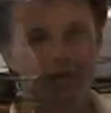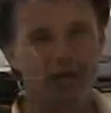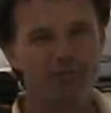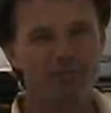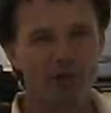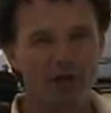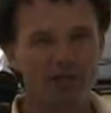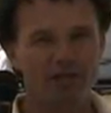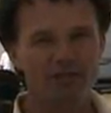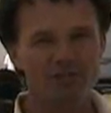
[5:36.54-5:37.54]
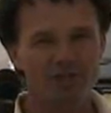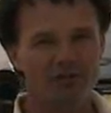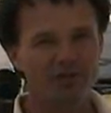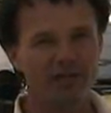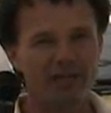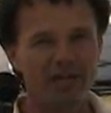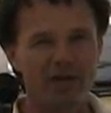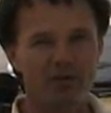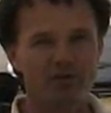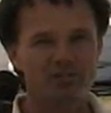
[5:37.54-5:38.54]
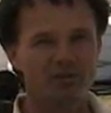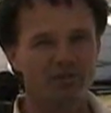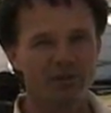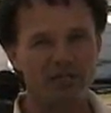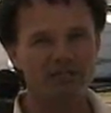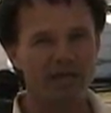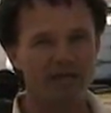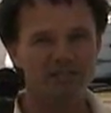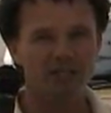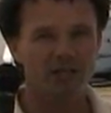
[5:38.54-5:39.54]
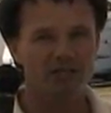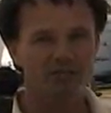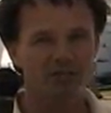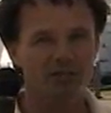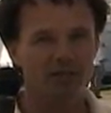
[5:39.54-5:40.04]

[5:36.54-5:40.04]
I'm flying the engine every day now. It's a fantastic engine.